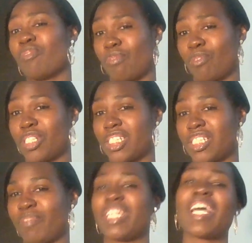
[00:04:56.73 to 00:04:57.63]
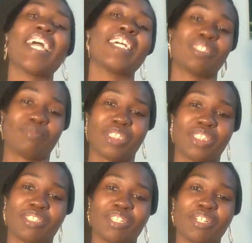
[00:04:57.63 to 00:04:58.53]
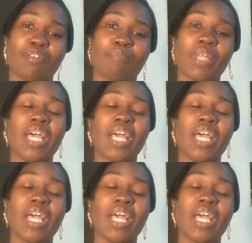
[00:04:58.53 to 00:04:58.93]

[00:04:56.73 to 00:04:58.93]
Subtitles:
forced that I had to return home.